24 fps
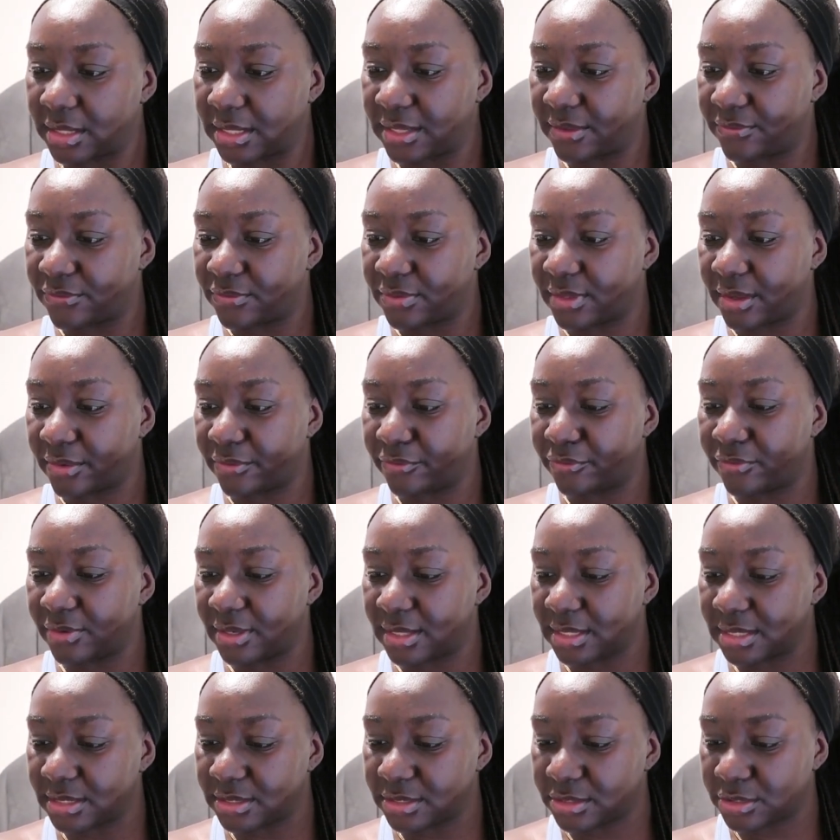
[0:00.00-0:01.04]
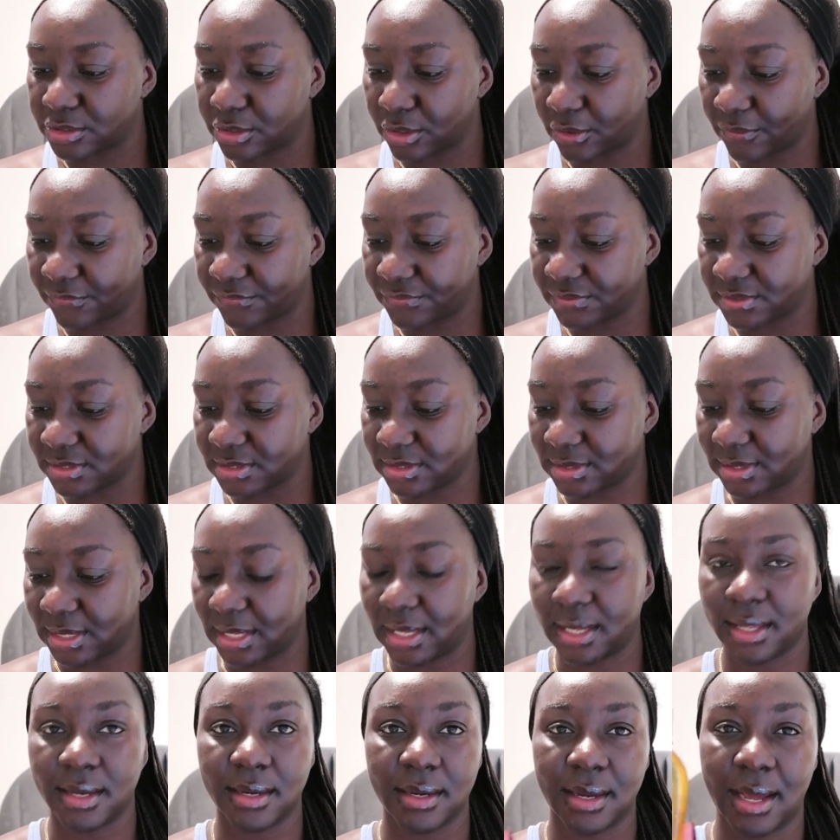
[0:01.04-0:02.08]
give you that really soft
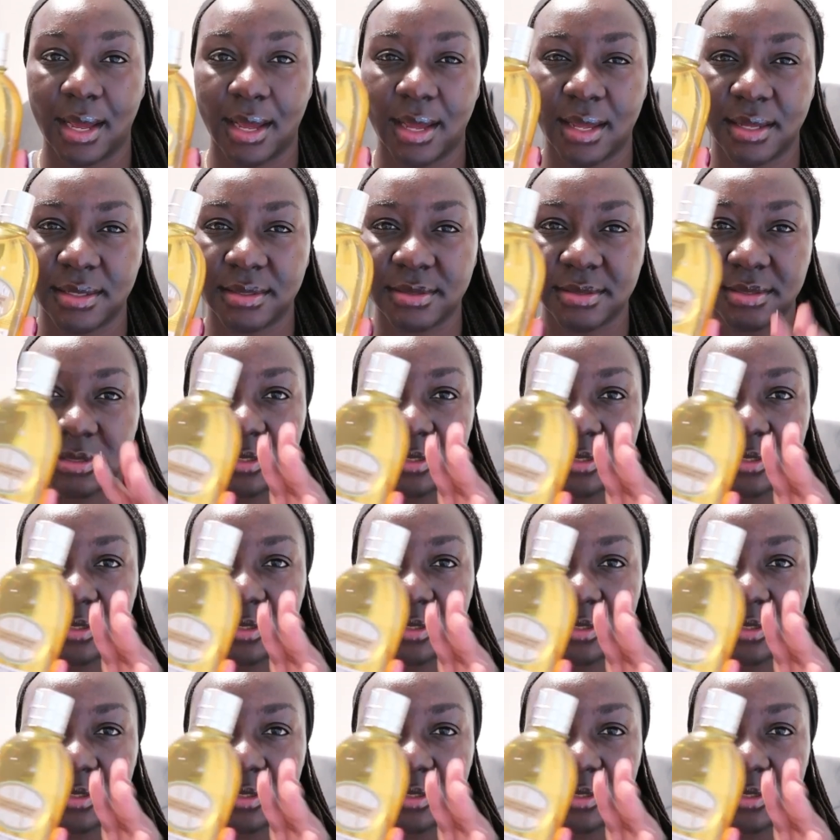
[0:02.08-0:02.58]
skin and